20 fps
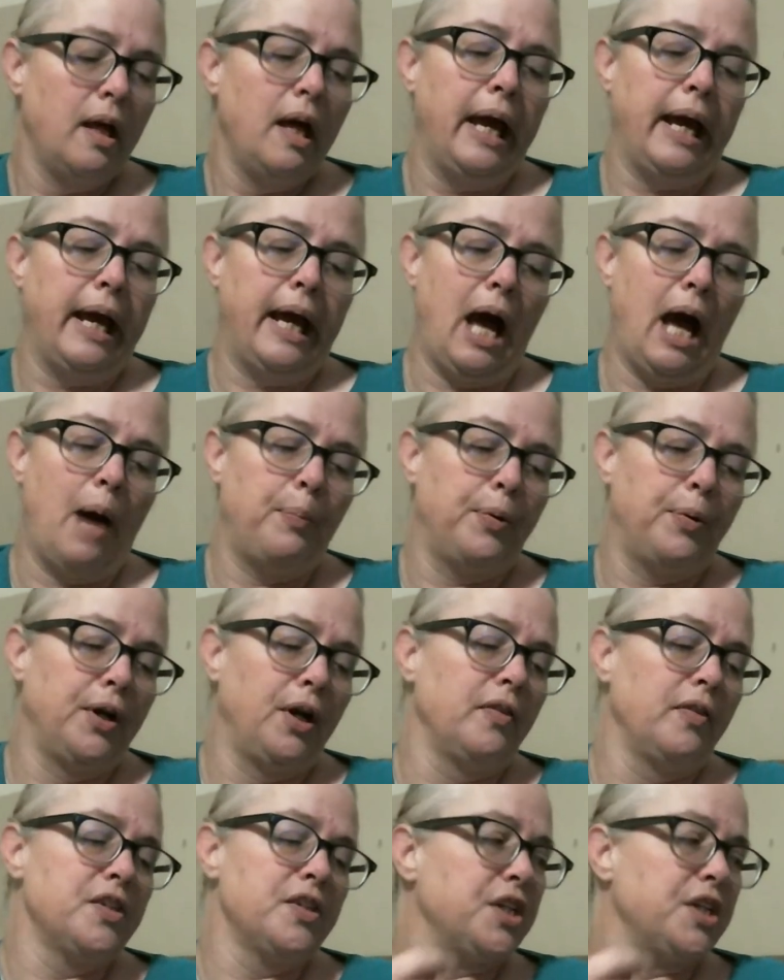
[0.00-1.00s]
It got put
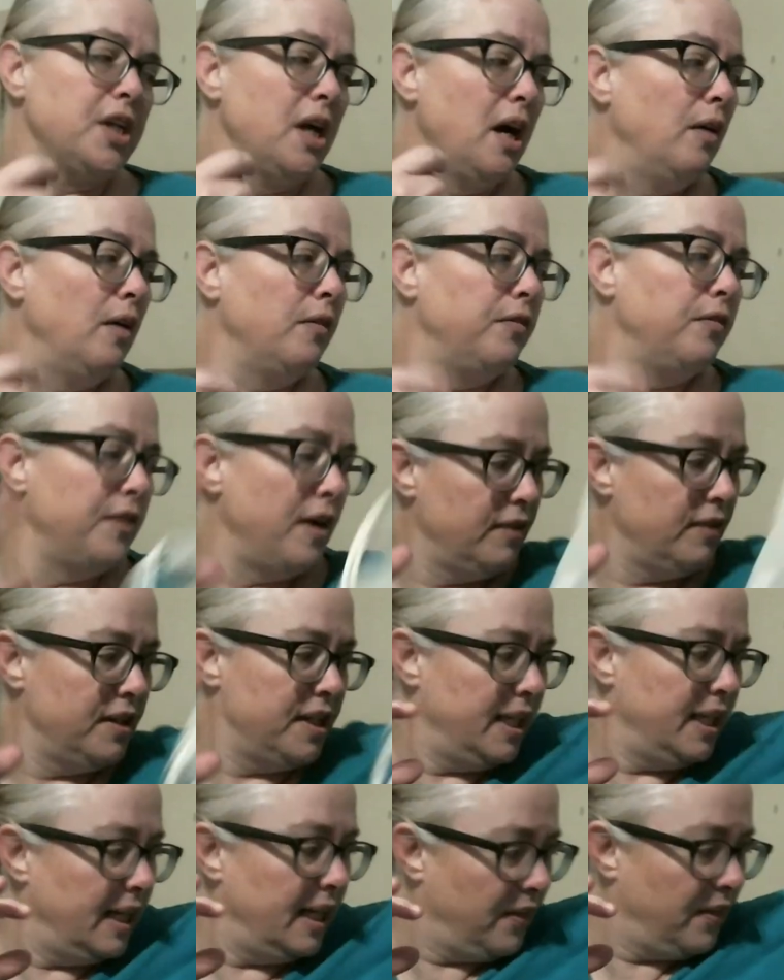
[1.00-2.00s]
on the shelf, never
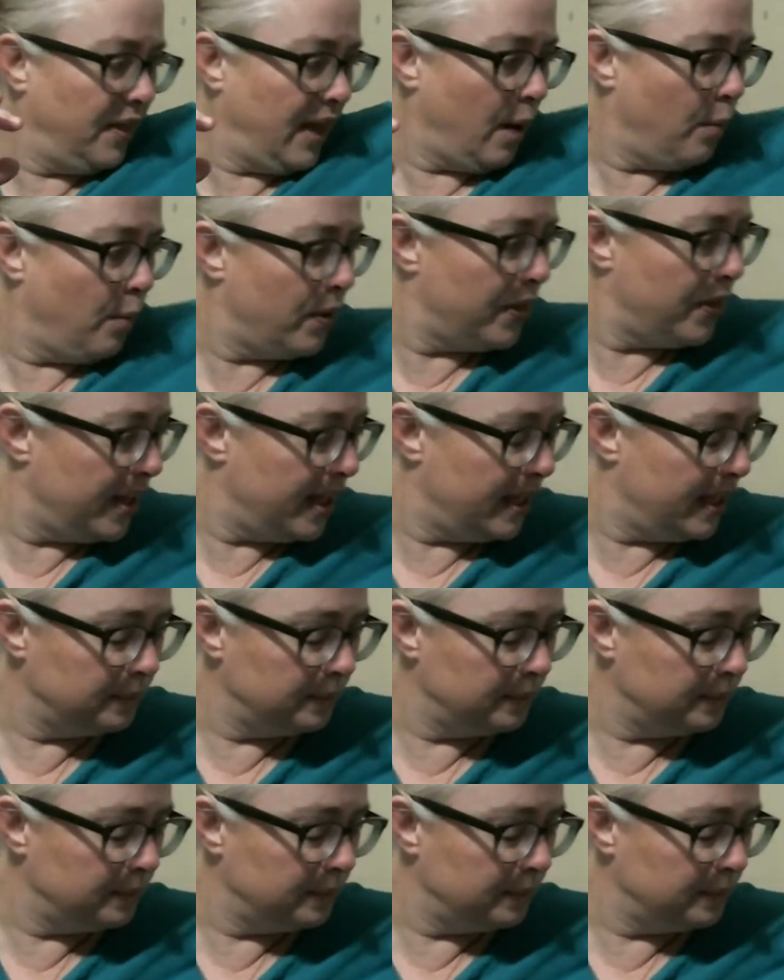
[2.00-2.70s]
did anything with it.